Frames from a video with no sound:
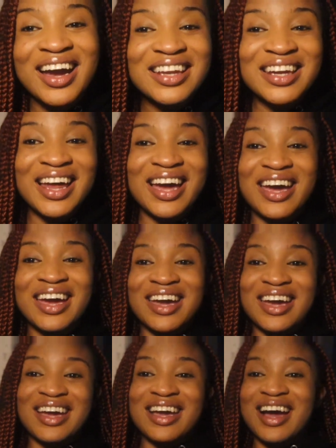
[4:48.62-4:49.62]

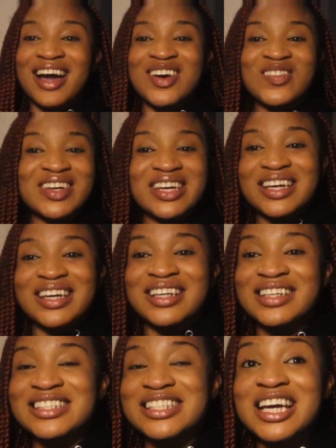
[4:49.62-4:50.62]

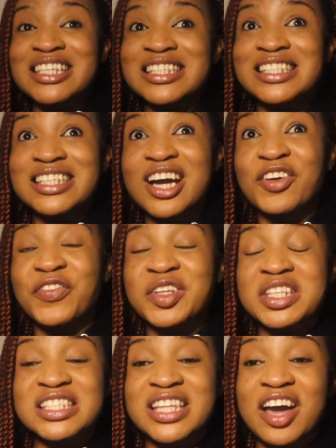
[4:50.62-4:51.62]
It sucks to suck
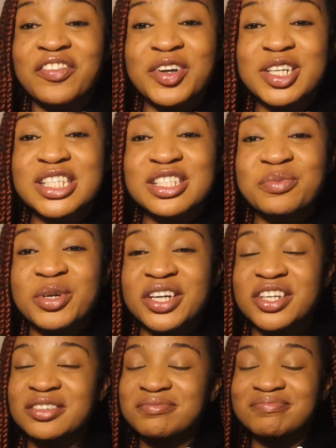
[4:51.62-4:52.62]
for the staff nurses,
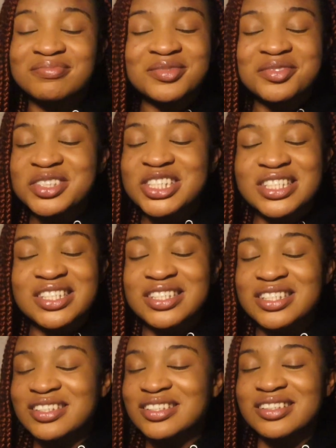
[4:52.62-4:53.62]
but
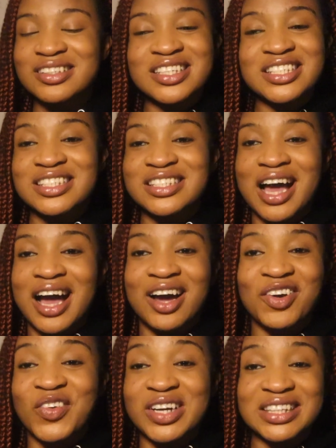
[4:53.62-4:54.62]
it's just
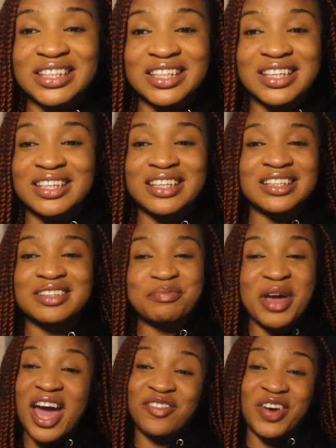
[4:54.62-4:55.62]
not worth it.
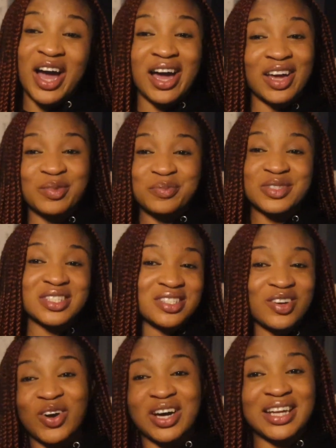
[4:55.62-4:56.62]
Bad
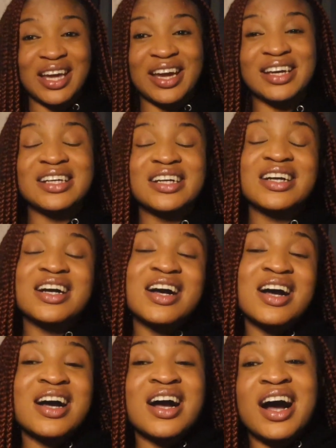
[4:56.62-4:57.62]
vibes, all that.
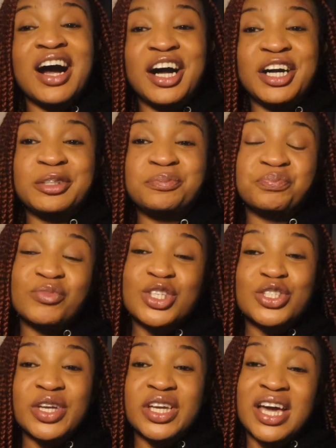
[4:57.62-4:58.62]

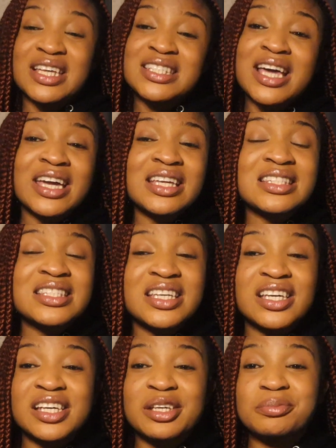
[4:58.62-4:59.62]
So yeah, second
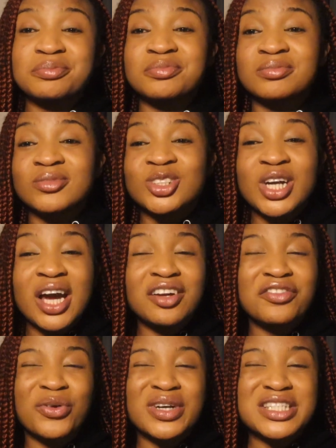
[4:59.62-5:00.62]
tip, try to
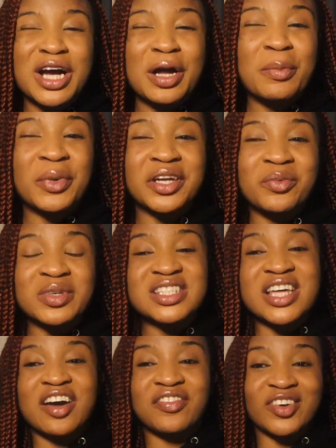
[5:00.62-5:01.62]
avoid talking money with
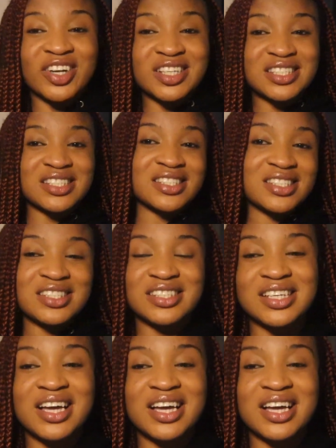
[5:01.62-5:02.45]
staff nurses.